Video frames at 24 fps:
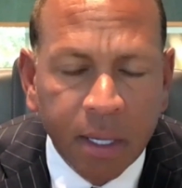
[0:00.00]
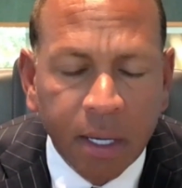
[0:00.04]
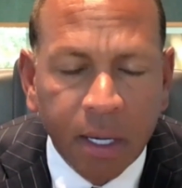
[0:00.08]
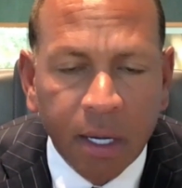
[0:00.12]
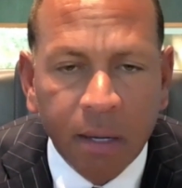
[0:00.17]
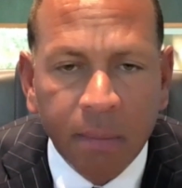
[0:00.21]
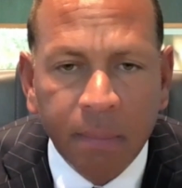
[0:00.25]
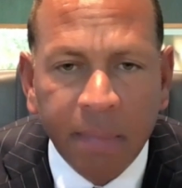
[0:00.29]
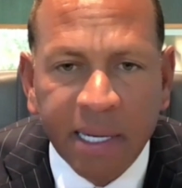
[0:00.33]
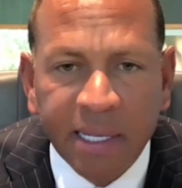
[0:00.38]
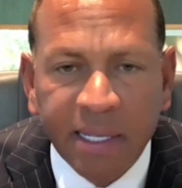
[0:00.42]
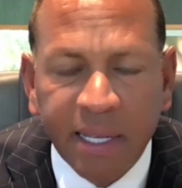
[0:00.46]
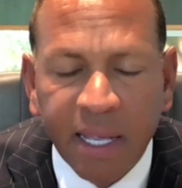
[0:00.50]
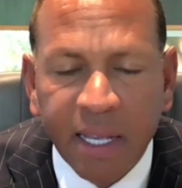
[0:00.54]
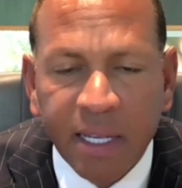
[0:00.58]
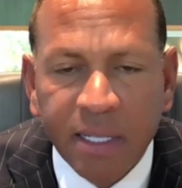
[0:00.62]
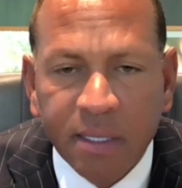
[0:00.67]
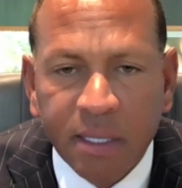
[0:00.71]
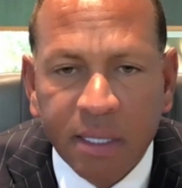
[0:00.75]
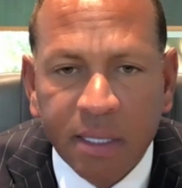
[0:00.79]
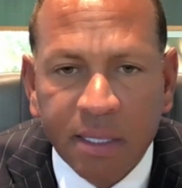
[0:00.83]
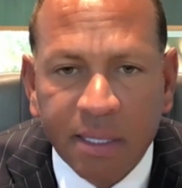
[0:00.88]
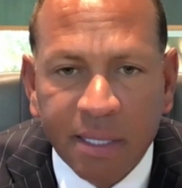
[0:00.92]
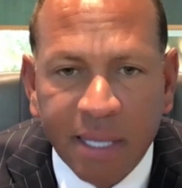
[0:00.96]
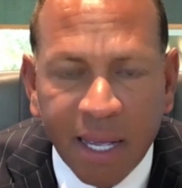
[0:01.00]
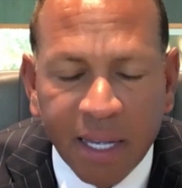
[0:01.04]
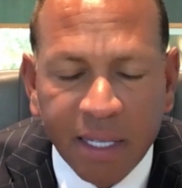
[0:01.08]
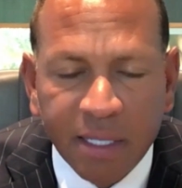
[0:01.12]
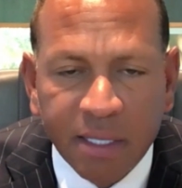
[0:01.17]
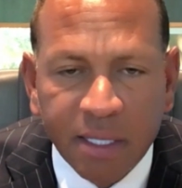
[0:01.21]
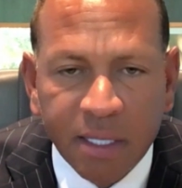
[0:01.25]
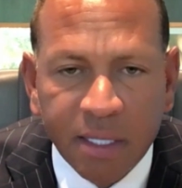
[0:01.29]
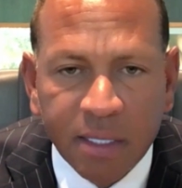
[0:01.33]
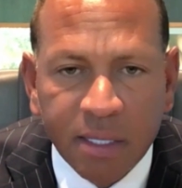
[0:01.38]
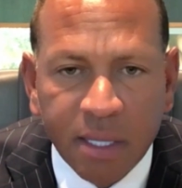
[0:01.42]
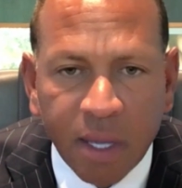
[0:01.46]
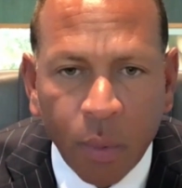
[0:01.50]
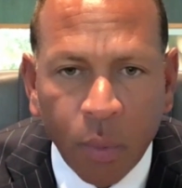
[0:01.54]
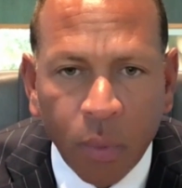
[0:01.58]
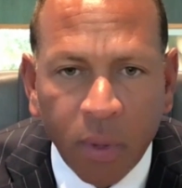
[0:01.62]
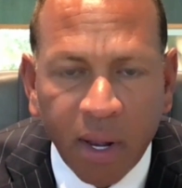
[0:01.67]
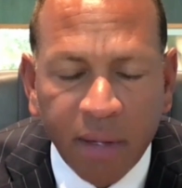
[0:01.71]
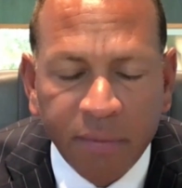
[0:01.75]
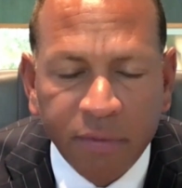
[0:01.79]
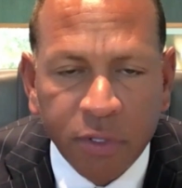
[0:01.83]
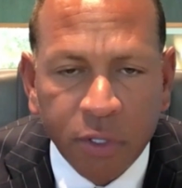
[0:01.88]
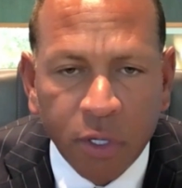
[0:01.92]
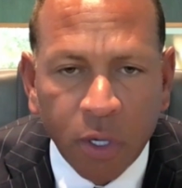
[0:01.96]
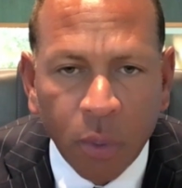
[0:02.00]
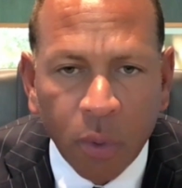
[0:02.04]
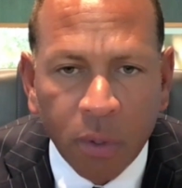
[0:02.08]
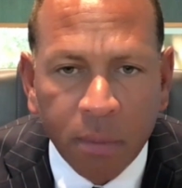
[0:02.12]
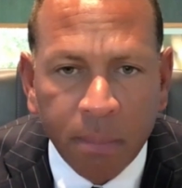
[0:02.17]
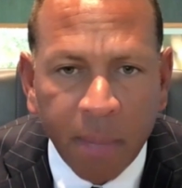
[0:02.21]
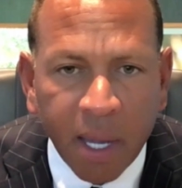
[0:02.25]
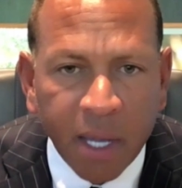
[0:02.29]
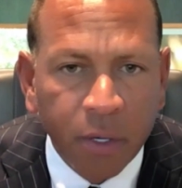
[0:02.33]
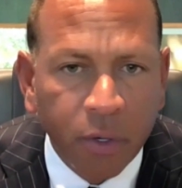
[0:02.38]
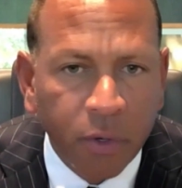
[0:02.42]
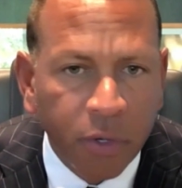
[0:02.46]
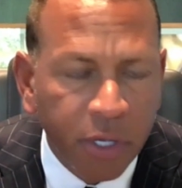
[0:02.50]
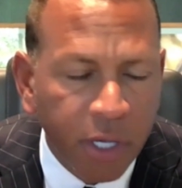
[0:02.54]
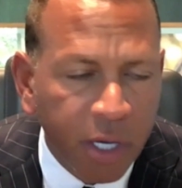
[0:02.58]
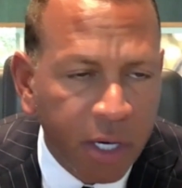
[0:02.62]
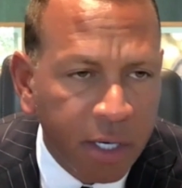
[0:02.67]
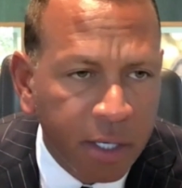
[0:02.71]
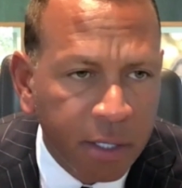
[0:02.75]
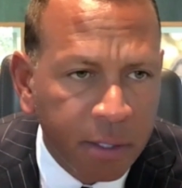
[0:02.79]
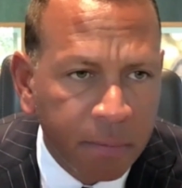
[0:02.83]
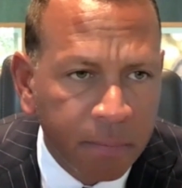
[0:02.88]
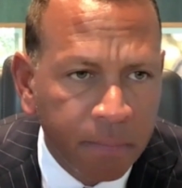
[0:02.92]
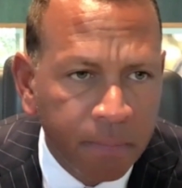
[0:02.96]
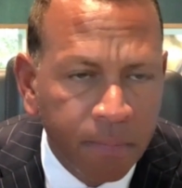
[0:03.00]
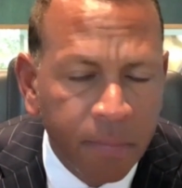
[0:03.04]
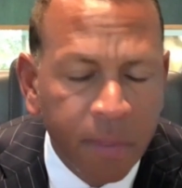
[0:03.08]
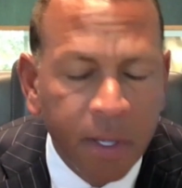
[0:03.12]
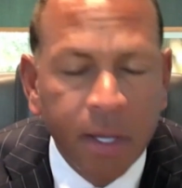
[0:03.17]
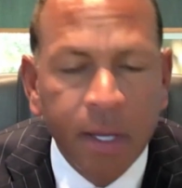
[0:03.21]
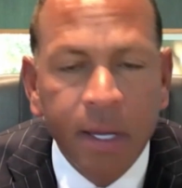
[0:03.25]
My days in Texas, I would have to go with Michael Young.